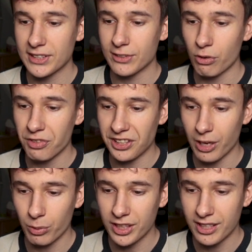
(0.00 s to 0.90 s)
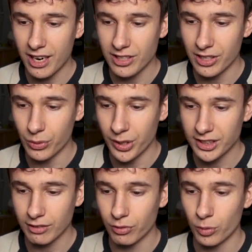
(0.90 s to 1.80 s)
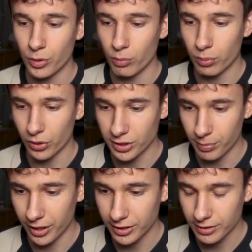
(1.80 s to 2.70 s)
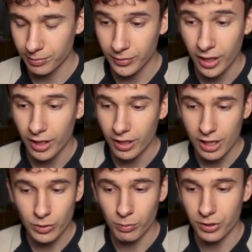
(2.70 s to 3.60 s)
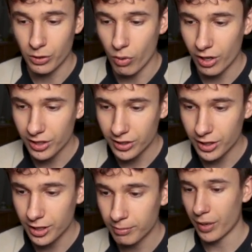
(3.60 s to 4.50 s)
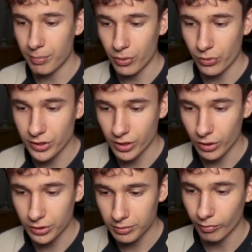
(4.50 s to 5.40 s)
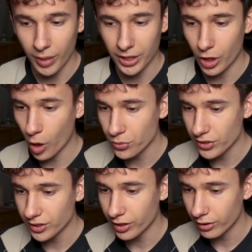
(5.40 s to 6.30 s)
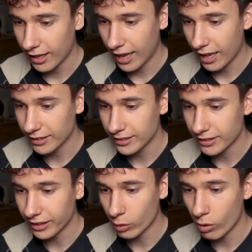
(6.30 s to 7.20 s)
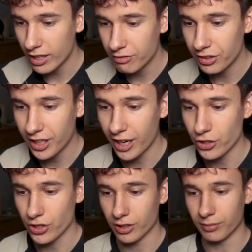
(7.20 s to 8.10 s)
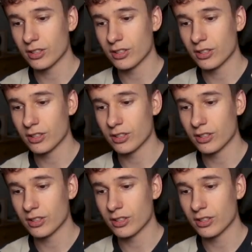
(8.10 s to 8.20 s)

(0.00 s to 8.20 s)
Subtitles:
something that will take the risk from your prospect. It would be guarantee, paper result, many options here, and the qualification.